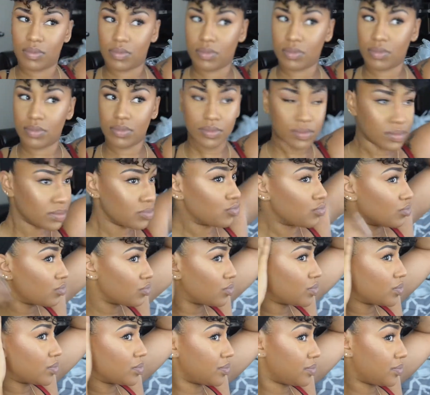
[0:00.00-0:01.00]
wrapped around. Of
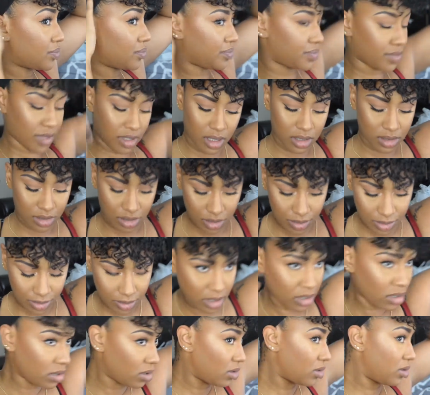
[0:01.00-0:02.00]
course, I wear all black to
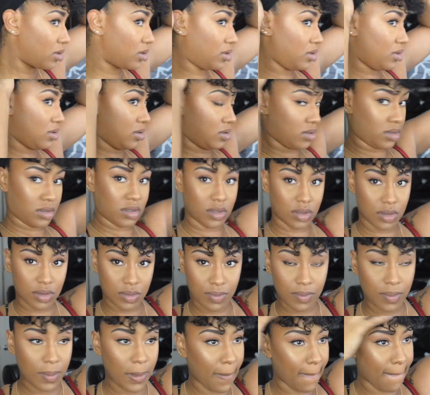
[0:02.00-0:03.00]
work, so I just put
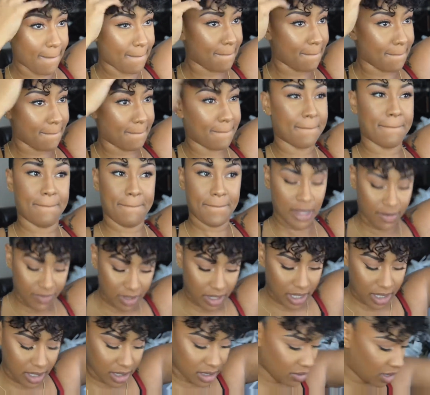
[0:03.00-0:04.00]
a black one
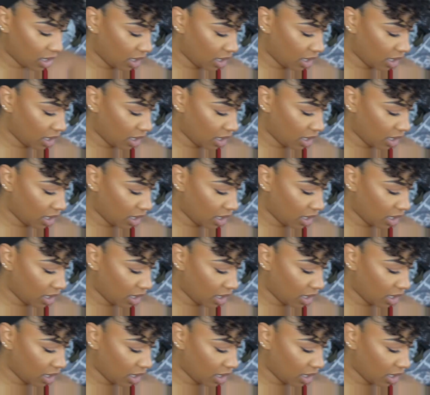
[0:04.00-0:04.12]
on, I felt